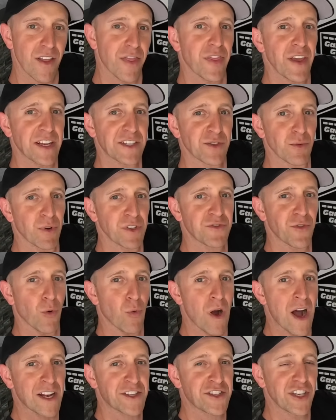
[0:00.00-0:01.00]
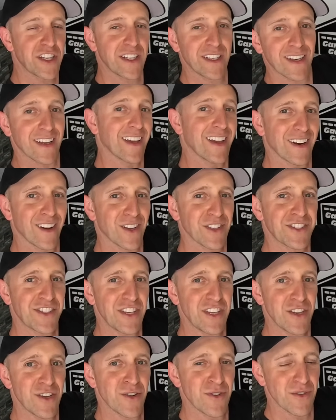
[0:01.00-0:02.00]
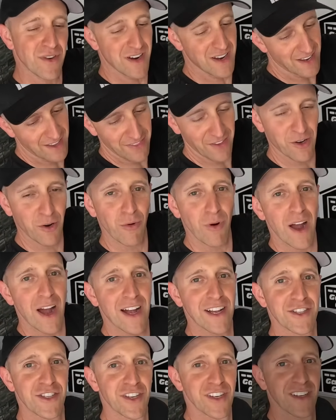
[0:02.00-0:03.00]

Thanks so much for watching, and I'll see you in the garage.